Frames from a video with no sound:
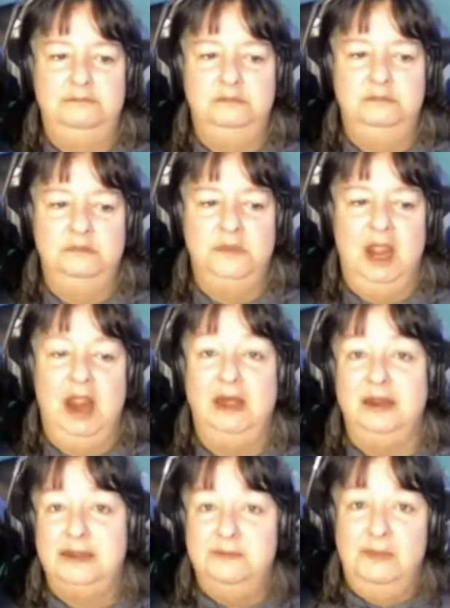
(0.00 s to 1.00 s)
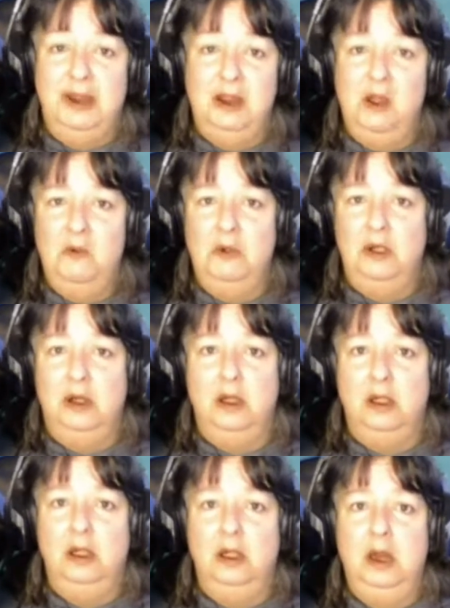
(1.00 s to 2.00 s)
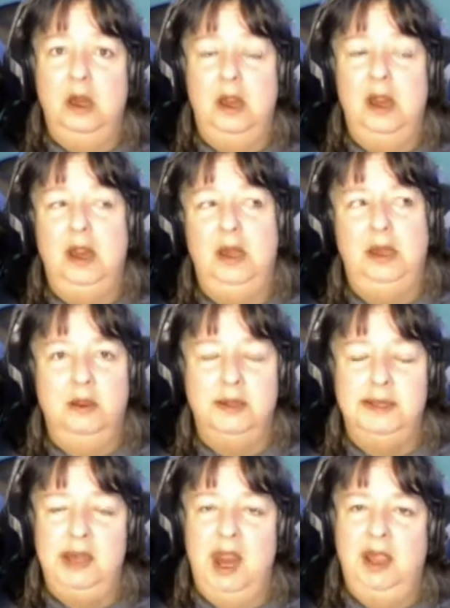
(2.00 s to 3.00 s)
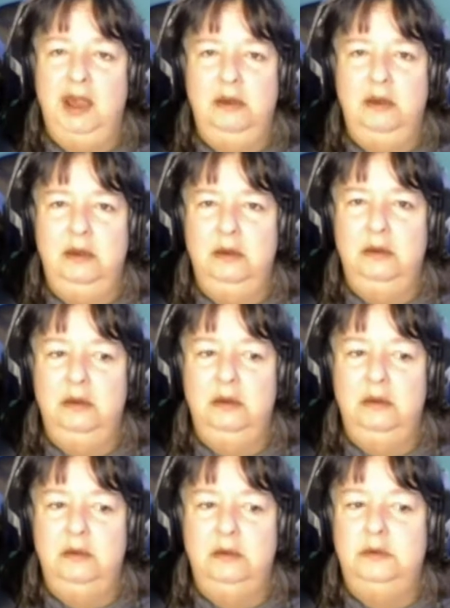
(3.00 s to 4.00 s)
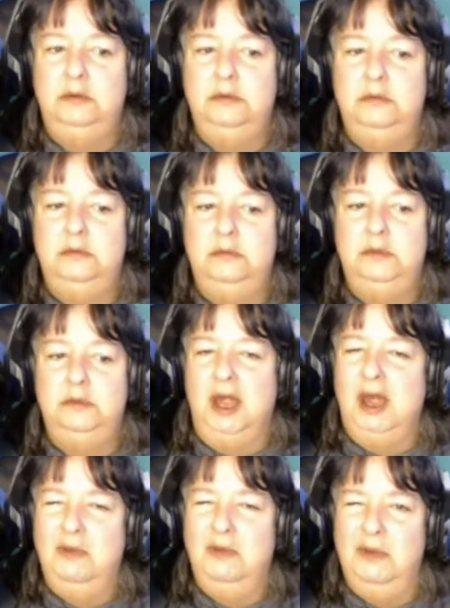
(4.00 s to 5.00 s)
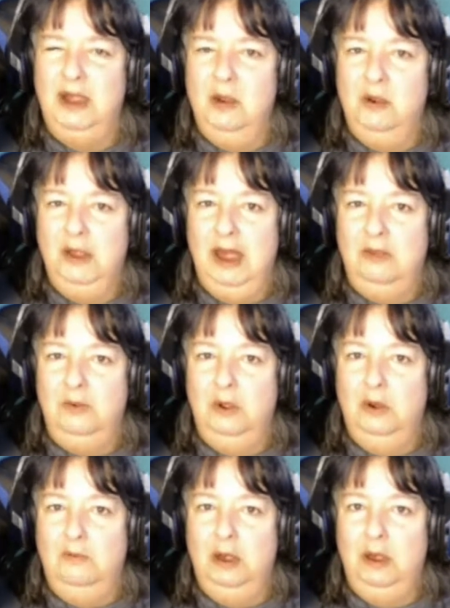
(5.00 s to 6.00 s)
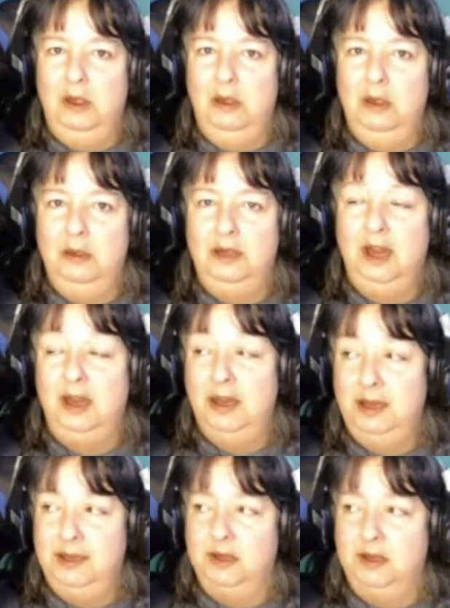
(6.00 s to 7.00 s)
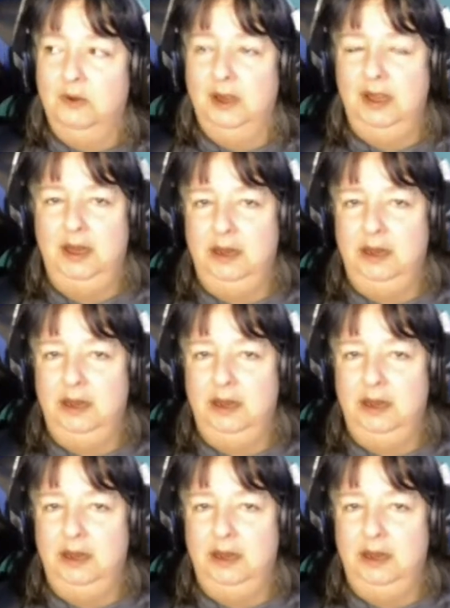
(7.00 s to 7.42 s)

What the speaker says: and it's my coworker. Goes to Eddie, did anybody go in that room that he's in